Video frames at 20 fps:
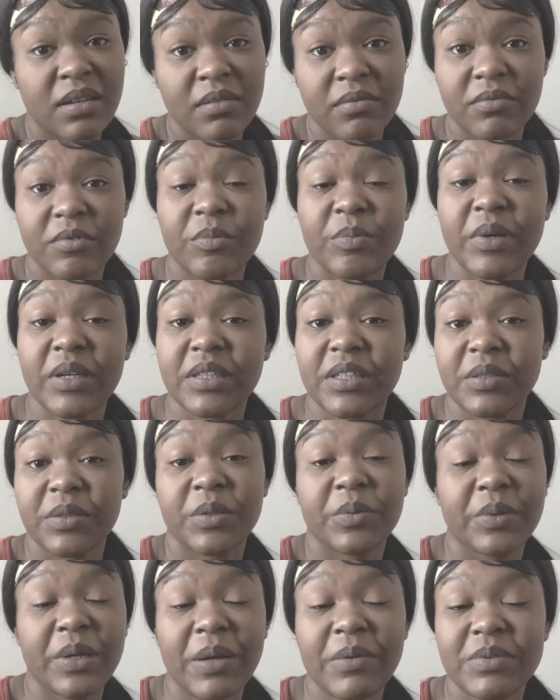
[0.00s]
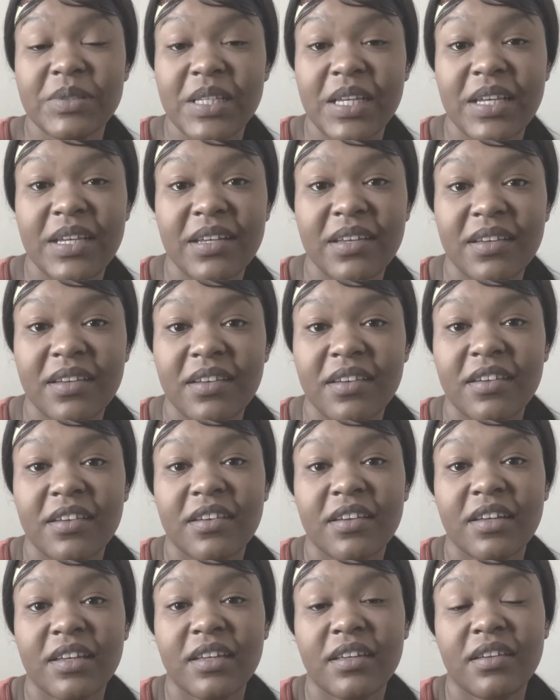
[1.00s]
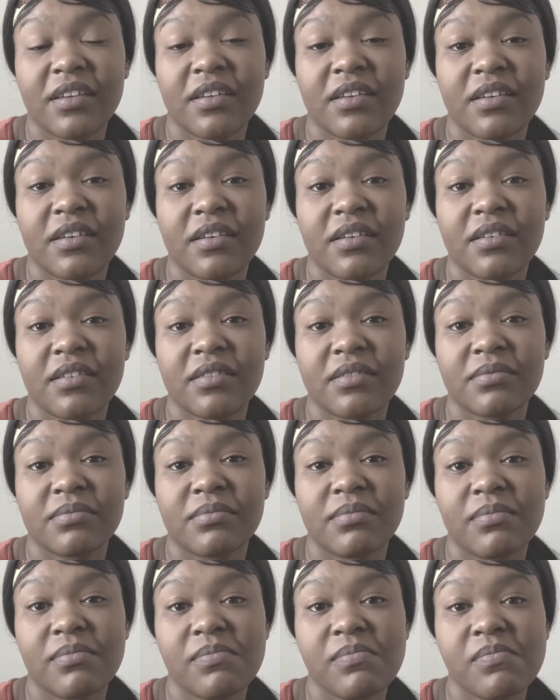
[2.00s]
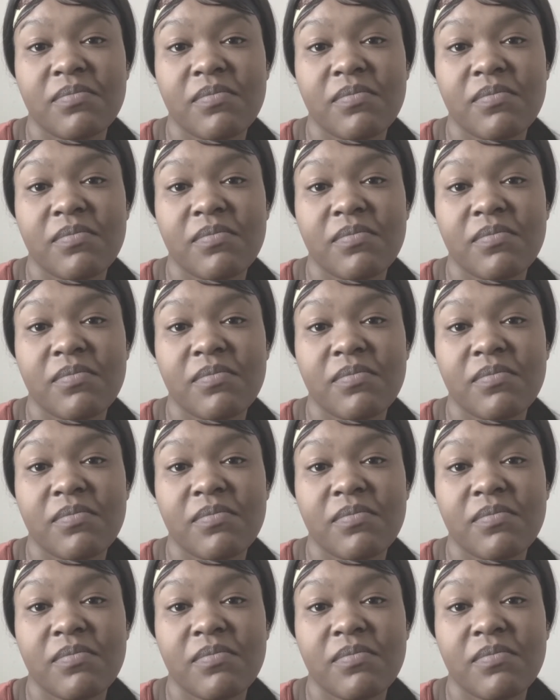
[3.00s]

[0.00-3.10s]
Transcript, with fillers: Went back there where they was at, and um,